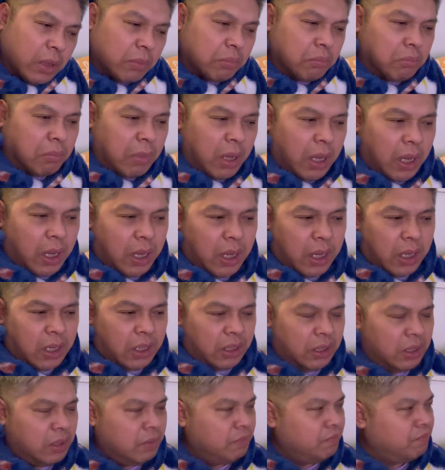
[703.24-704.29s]

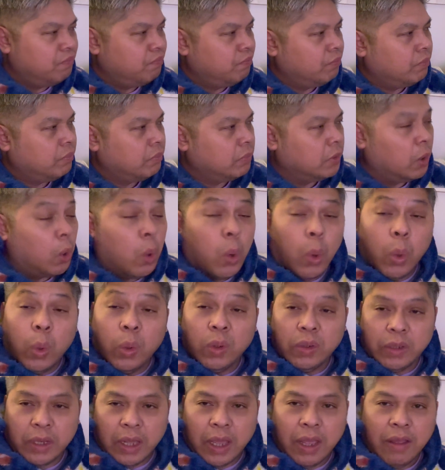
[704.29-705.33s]
my
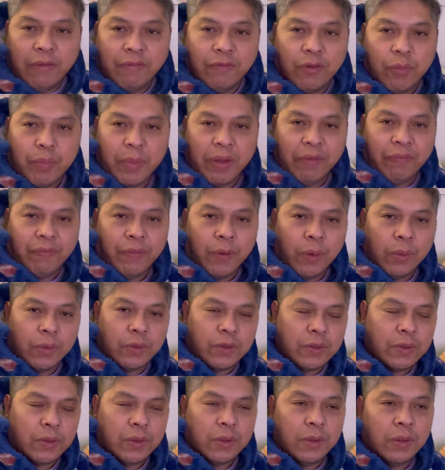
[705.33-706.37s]
holder for my
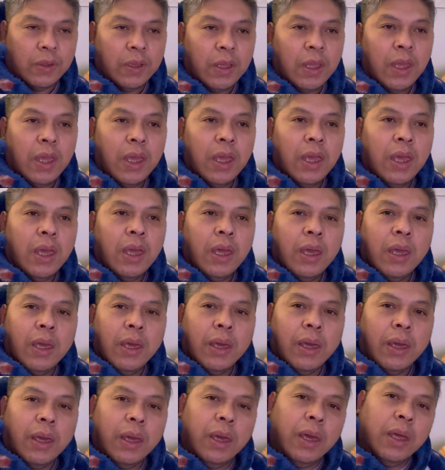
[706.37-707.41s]
phone, so
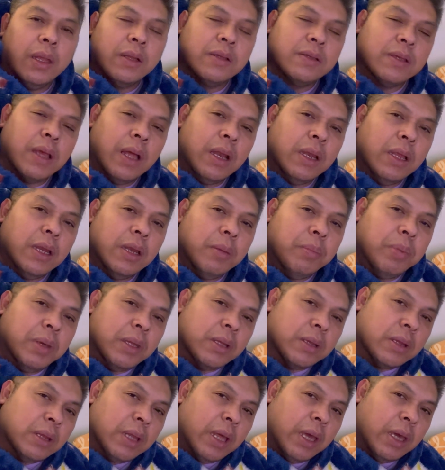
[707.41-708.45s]
it's a little
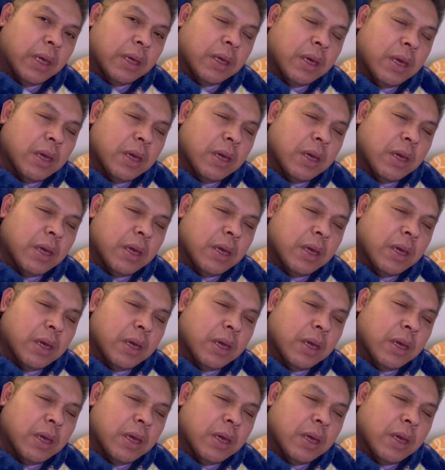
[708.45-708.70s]
bit like,